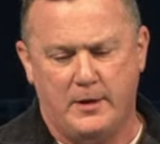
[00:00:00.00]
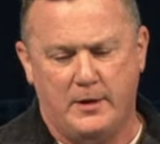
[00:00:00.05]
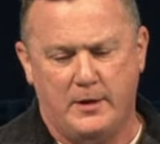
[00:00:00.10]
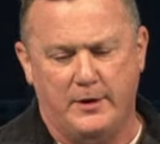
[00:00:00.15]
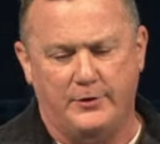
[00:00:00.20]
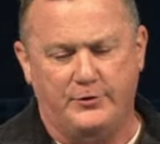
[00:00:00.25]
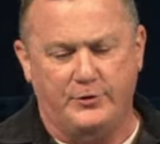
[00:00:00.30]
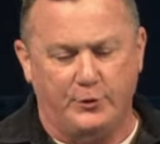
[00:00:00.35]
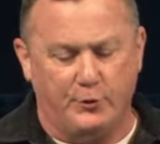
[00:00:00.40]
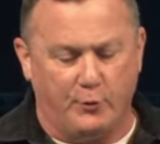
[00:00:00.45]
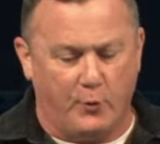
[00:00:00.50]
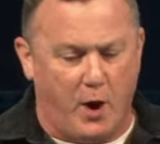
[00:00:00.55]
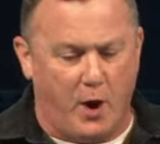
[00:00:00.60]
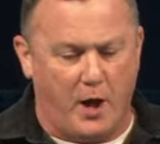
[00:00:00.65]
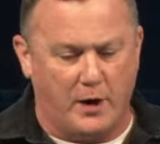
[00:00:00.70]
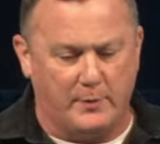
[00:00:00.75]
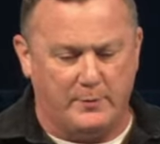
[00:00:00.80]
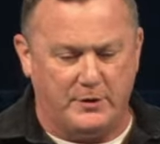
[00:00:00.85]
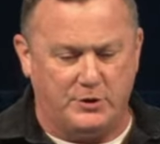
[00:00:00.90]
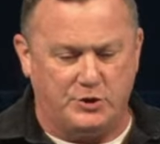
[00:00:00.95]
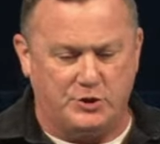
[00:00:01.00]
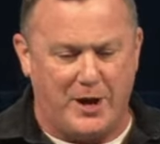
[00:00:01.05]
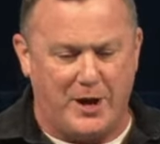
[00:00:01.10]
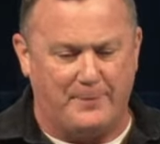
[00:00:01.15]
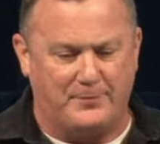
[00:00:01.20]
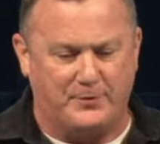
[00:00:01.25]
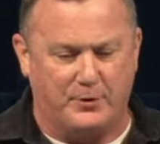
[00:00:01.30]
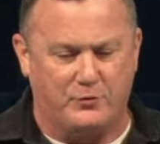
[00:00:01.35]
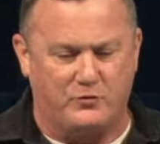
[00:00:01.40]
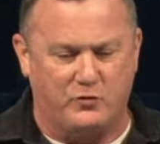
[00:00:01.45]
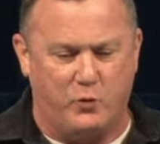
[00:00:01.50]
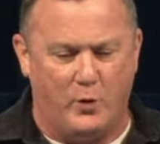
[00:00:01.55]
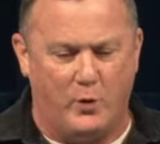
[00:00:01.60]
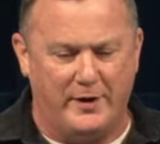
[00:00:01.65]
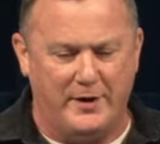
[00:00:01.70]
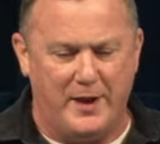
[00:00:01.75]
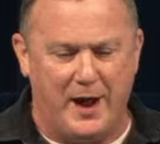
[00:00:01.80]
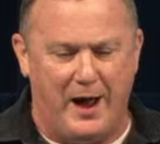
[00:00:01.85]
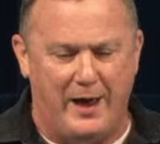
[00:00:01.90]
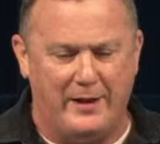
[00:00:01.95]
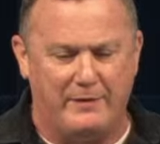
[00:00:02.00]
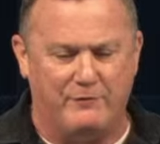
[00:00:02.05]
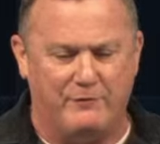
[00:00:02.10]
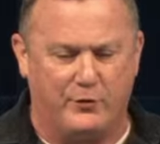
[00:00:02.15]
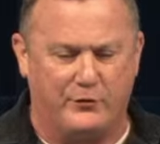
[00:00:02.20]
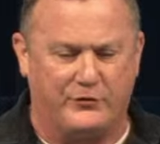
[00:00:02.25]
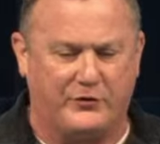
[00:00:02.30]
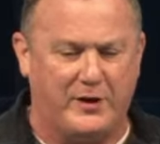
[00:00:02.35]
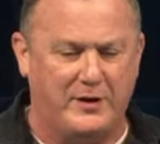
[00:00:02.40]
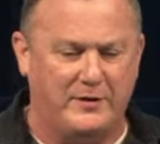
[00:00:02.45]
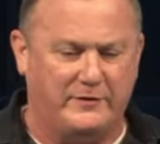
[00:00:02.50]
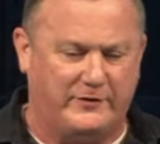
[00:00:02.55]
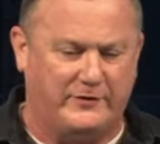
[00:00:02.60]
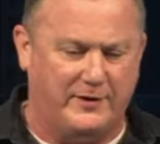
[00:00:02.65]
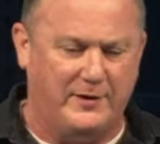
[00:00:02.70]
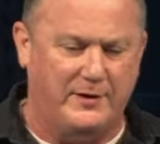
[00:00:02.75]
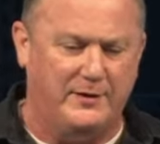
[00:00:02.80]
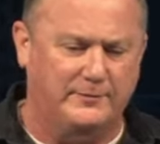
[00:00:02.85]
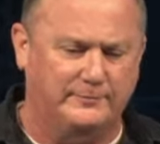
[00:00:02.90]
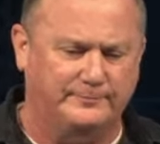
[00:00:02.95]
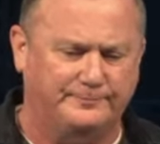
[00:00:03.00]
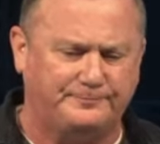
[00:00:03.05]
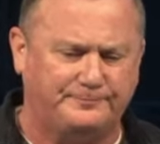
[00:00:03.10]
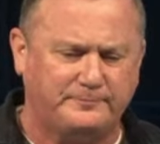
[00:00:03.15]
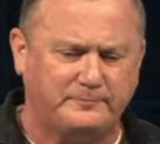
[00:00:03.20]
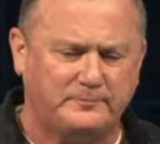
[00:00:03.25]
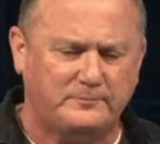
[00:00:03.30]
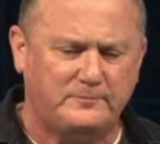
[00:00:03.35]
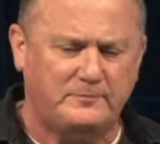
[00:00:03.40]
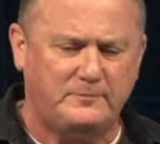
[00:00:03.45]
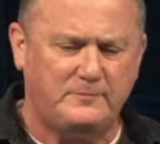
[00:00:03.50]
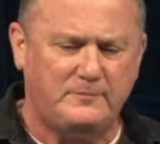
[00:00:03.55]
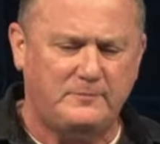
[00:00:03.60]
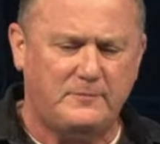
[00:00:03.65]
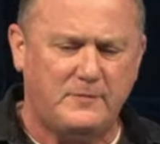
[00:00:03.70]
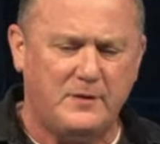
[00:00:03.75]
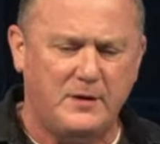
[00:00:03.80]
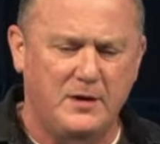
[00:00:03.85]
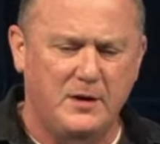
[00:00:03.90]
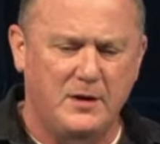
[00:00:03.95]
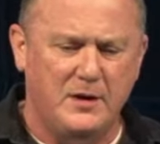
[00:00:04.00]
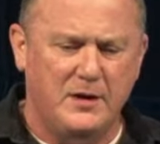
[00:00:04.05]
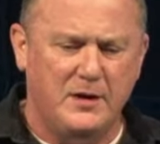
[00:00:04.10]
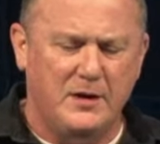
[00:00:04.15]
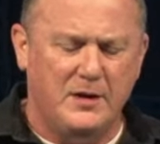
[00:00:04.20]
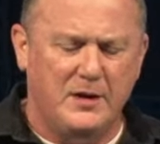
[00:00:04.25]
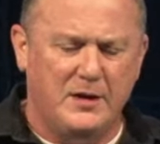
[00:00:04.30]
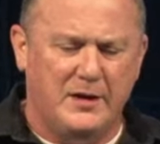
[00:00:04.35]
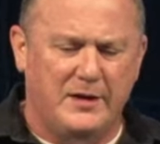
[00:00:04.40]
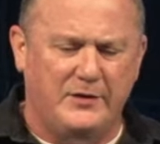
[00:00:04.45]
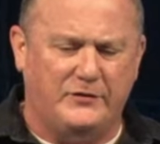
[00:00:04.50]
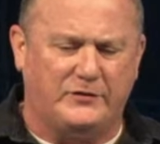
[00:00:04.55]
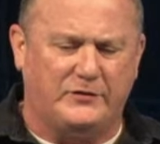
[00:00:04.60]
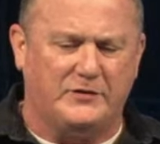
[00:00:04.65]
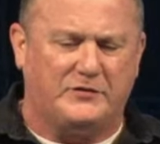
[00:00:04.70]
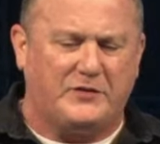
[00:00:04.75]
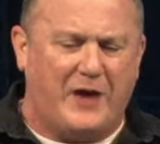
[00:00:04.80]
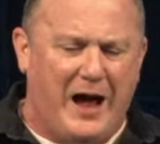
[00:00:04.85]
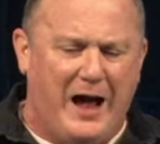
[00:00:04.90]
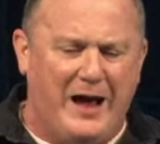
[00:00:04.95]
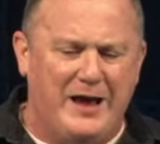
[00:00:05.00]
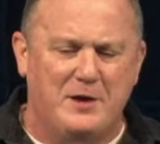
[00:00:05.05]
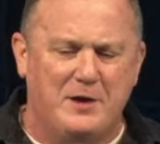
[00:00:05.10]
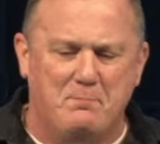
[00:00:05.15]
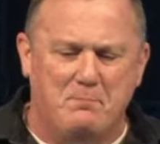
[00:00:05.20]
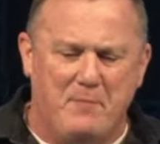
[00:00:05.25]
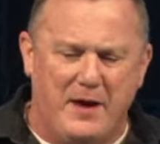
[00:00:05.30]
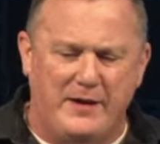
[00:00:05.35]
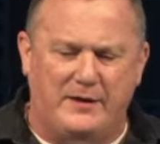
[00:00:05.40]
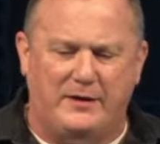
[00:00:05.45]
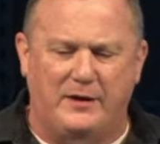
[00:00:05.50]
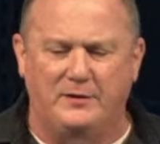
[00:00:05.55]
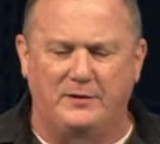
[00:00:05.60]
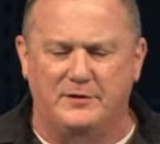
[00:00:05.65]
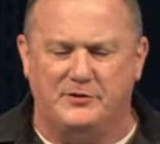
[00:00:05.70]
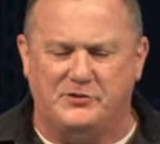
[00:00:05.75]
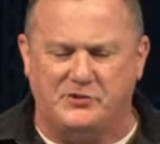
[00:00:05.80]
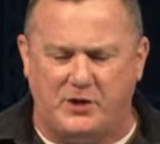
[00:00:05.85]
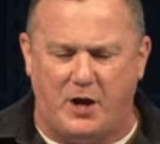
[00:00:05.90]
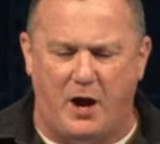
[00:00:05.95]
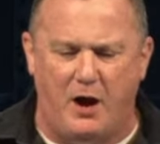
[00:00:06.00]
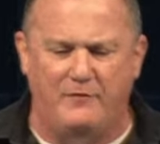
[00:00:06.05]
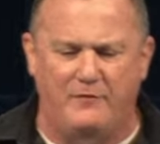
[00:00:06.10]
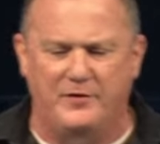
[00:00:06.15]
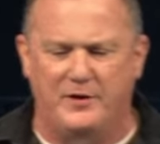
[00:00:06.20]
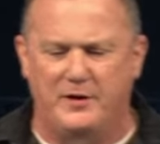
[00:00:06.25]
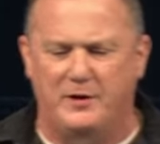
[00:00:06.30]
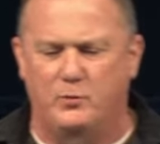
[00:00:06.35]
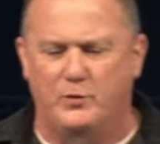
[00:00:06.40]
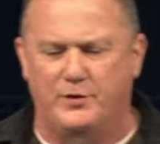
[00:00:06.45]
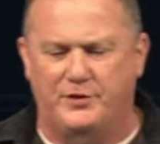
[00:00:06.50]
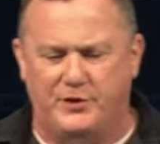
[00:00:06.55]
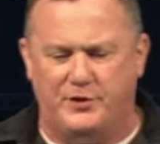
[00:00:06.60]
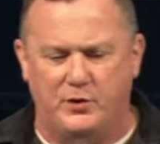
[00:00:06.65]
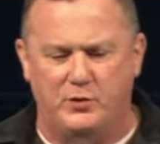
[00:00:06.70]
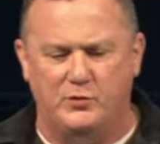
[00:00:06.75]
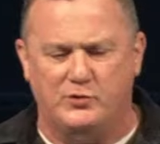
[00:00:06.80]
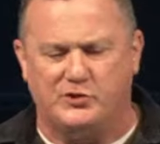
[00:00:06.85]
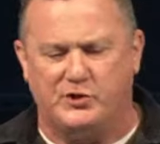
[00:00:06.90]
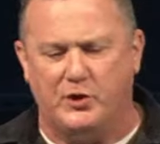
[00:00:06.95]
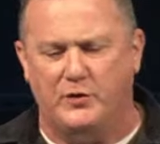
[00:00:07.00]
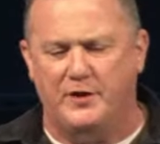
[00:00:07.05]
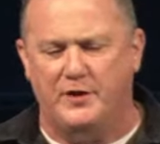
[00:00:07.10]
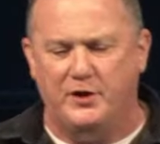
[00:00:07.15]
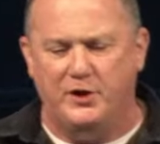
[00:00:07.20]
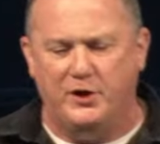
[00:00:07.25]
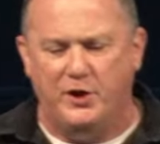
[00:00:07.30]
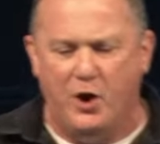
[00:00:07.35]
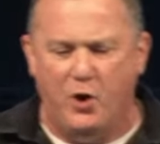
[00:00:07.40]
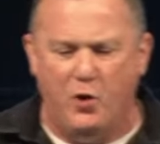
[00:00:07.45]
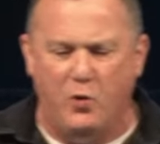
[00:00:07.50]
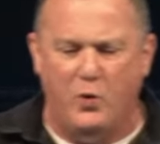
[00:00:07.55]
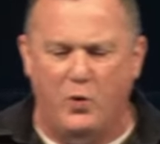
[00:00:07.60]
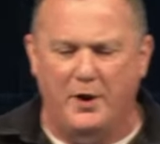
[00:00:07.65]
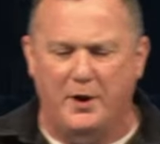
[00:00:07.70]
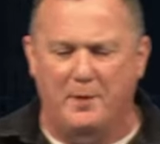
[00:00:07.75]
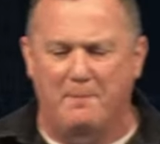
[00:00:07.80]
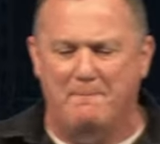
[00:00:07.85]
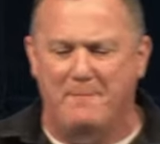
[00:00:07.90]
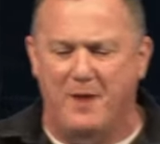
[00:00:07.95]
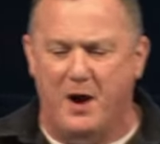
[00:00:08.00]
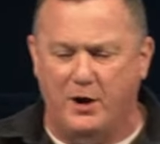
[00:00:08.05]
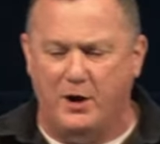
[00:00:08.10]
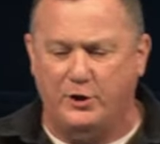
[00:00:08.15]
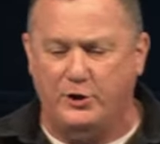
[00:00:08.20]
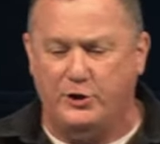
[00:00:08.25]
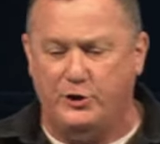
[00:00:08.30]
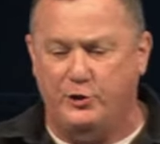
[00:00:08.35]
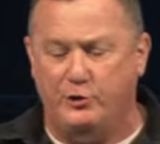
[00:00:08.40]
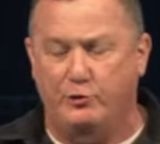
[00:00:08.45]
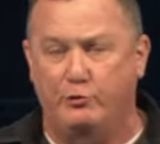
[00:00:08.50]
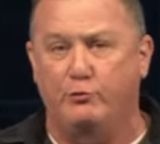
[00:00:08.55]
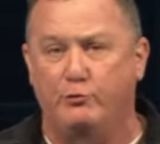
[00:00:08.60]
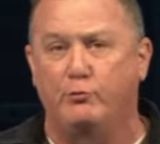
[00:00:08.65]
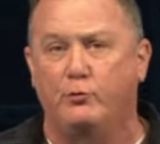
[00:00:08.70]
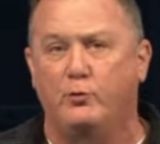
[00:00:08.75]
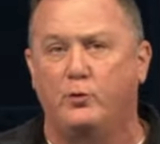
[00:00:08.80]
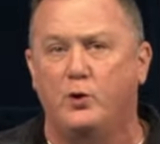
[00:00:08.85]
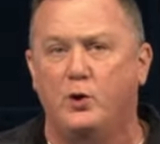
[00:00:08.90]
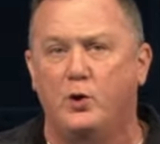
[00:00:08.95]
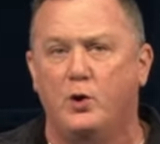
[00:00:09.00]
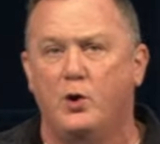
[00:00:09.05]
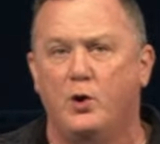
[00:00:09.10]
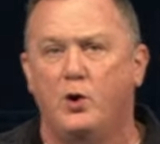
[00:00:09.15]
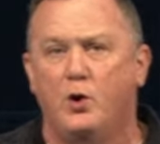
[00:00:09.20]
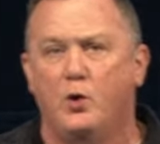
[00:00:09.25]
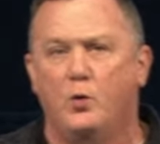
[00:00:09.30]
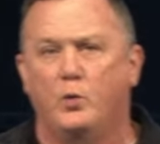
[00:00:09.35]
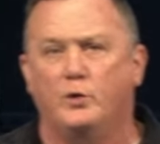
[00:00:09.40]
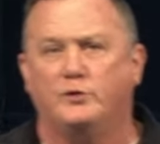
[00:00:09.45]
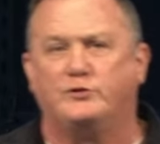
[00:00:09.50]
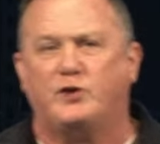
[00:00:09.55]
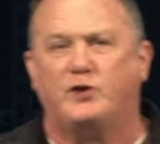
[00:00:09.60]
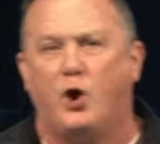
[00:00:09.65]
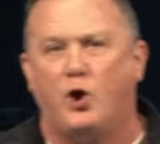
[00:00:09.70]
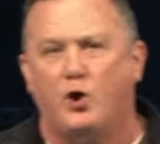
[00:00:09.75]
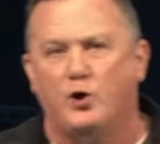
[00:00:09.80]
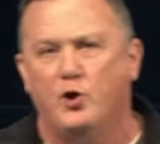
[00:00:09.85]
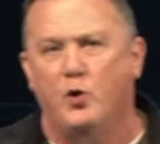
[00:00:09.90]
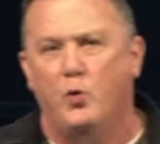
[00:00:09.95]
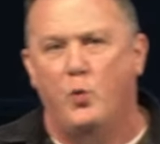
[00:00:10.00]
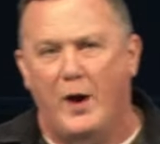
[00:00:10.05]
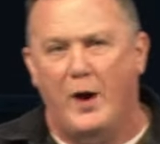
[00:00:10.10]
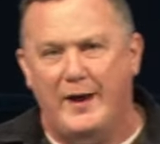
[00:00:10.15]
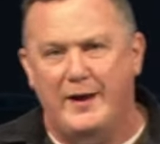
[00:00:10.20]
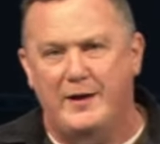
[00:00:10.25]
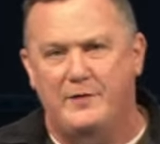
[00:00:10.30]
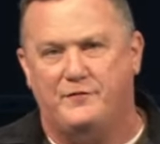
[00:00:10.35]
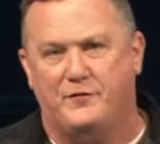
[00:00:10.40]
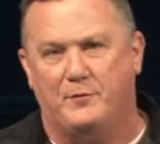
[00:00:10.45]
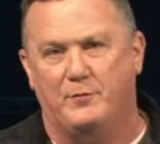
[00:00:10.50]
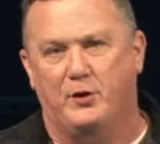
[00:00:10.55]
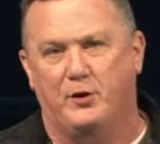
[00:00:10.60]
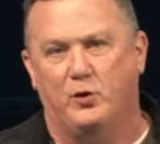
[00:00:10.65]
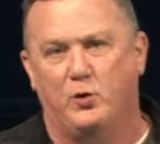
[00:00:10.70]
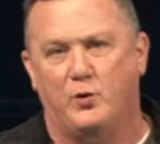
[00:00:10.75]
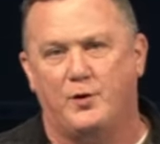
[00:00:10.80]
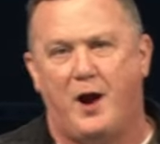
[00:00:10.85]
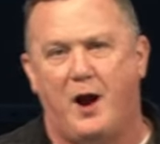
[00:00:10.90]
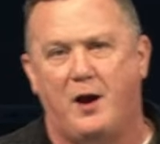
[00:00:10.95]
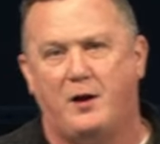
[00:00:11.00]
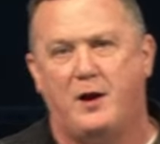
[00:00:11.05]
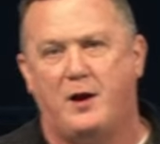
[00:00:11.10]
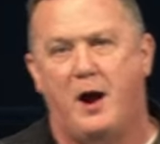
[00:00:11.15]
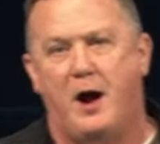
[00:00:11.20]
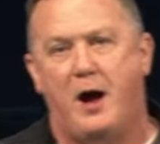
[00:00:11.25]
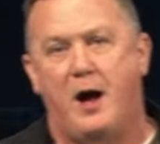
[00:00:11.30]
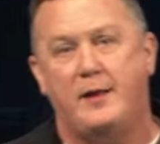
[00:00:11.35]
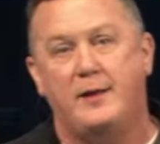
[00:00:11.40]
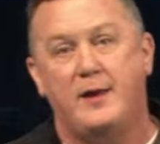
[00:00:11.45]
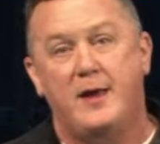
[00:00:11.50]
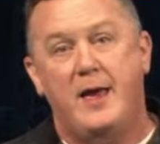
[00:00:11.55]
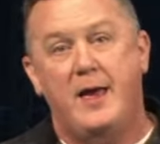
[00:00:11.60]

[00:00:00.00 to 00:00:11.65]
In Deuteronomy chapter 29 and verse 18, he says, I am making this covenant with you so that no one among you will turn away from the Lord our God,